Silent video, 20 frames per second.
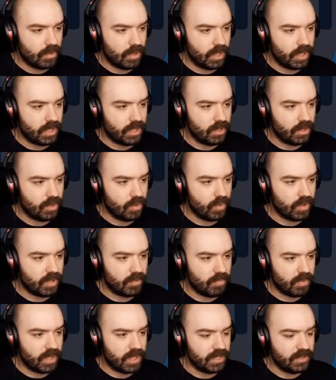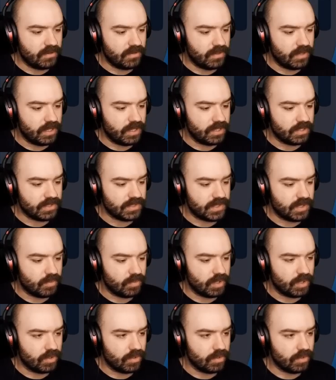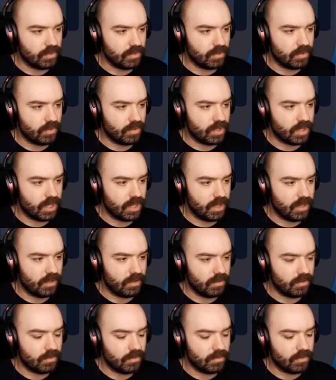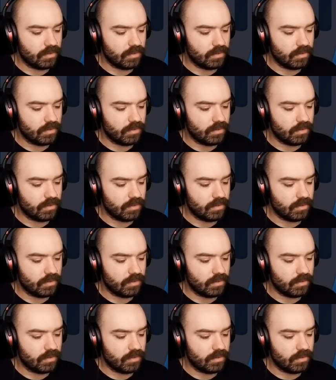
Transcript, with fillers: I can quick bind things. There we go. Okay.